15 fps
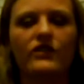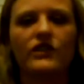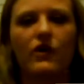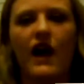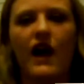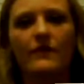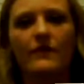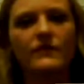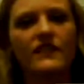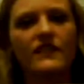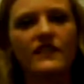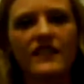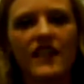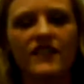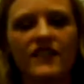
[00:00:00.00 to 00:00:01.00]
So I am
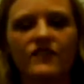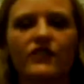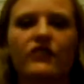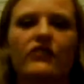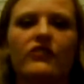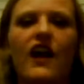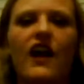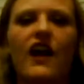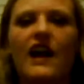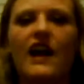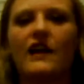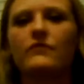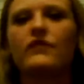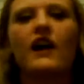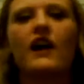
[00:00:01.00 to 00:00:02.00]
successful, I
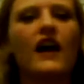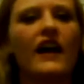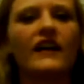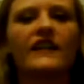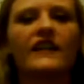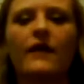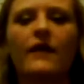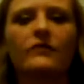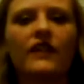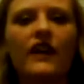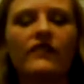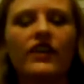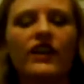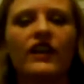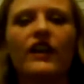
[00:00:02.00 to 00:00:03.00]
am kind, I am
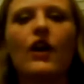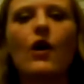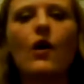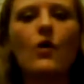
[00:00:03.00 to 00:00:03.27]
loving.